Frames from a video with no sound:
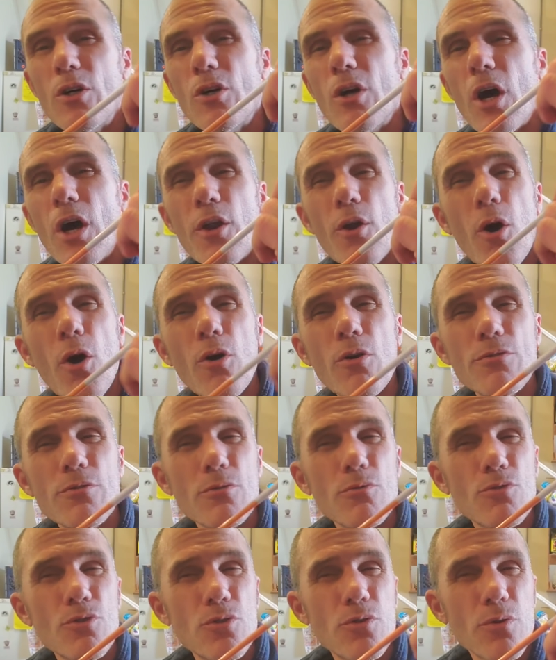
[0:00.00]
And
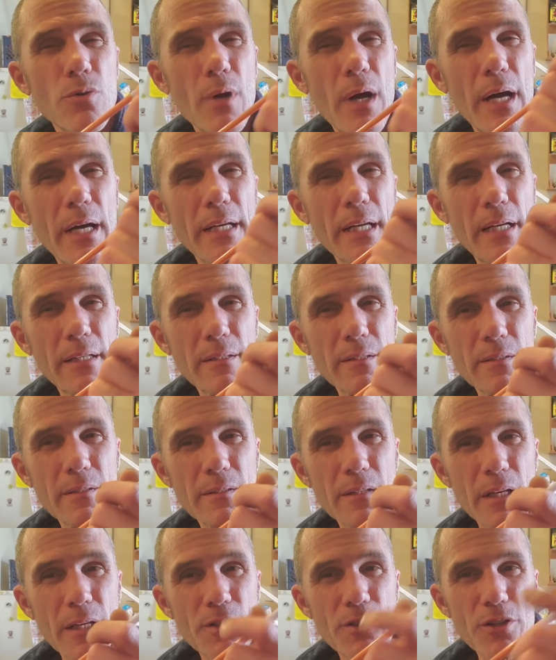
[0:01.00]
also try not to
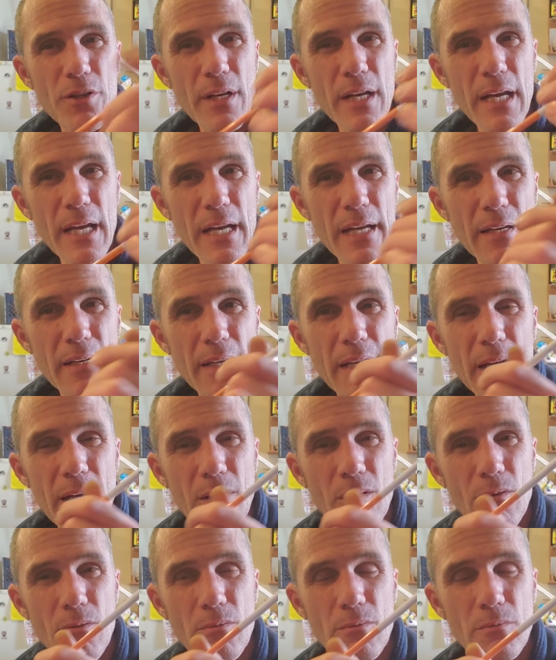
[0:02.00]
slide your hand
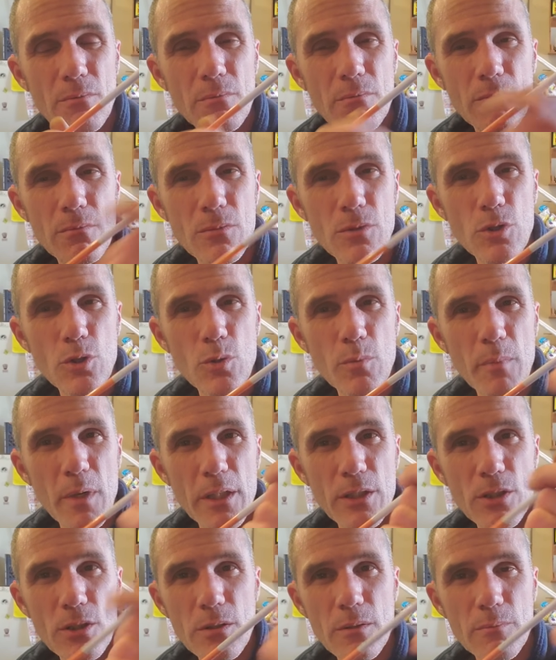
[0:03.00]
down too
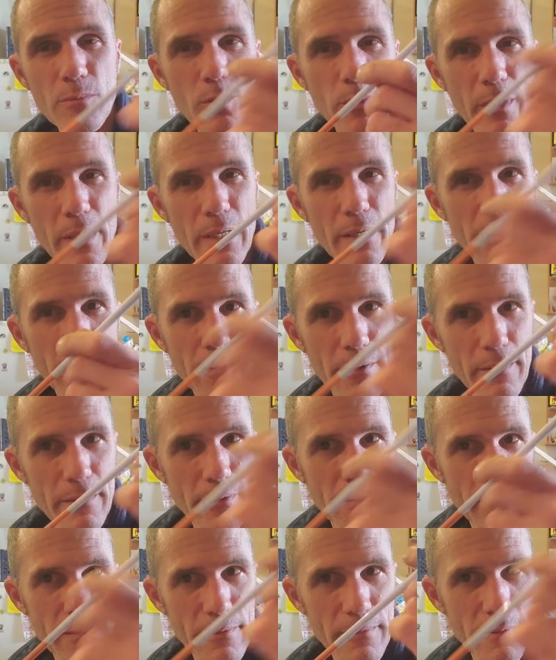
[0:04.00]
much. I'm doing it here
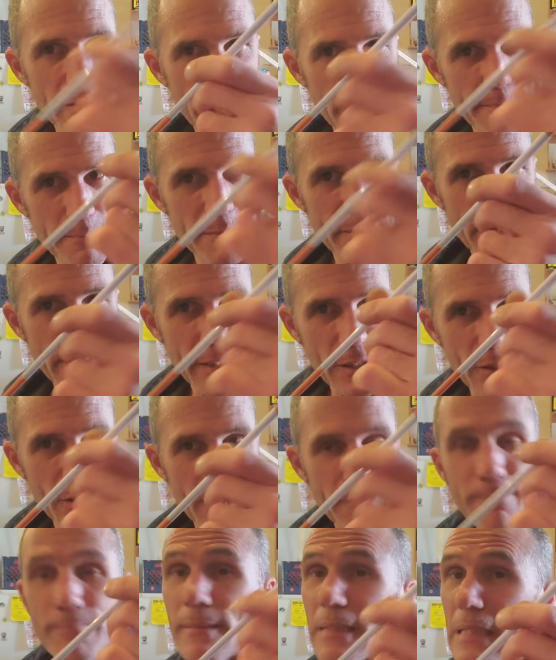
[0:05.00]
on the
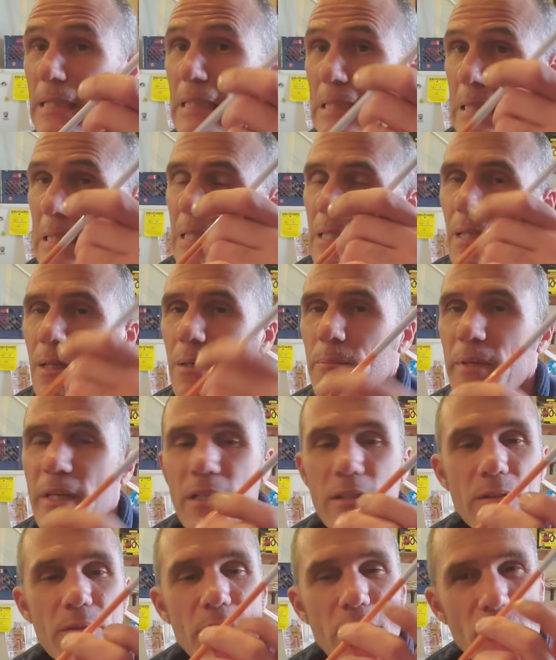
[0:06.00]
sticker.
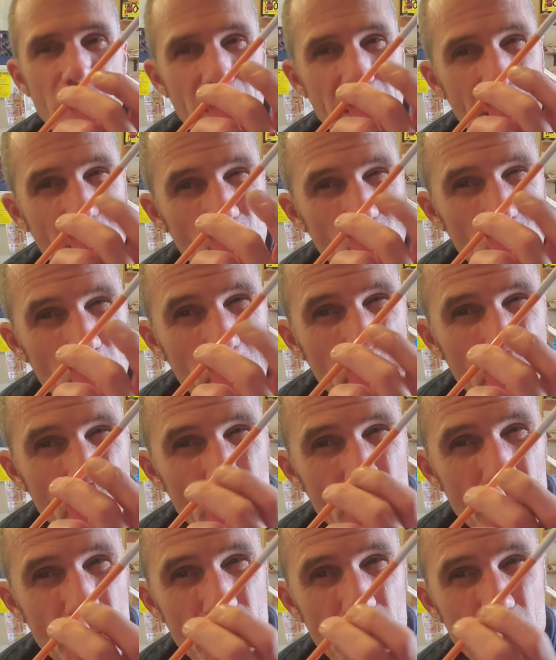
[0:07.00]
Because if there's any little
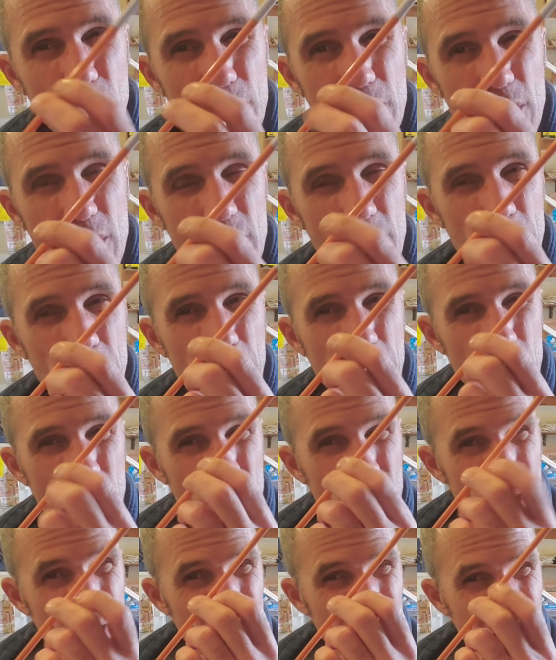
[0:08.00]
burrs or
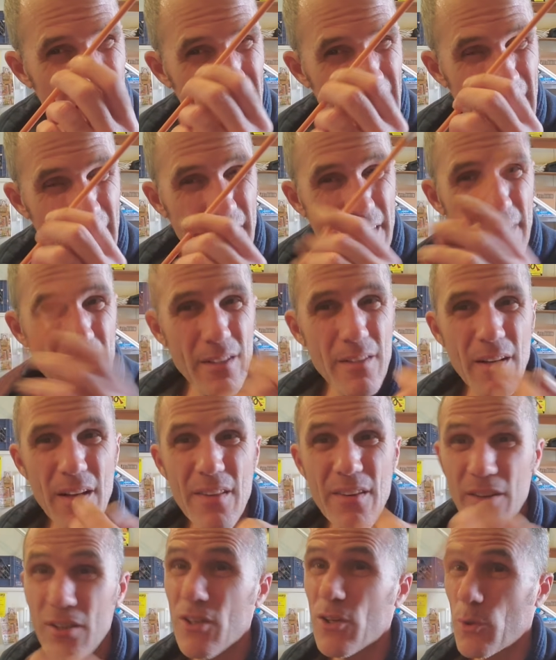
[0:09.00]
spurs sticking out of there,
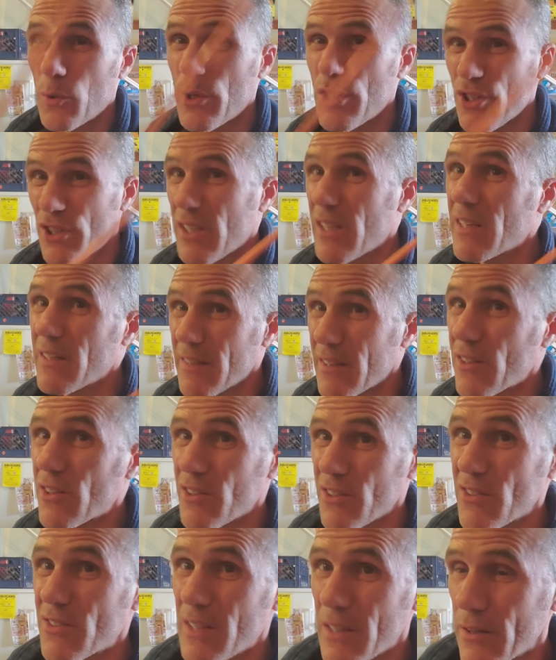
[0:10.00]
they're gonna go in your skin and they're
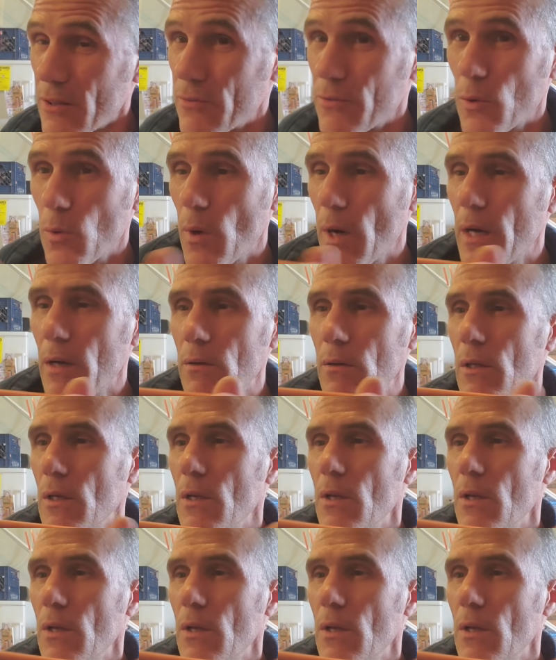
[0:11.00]
gonna stay there for a while.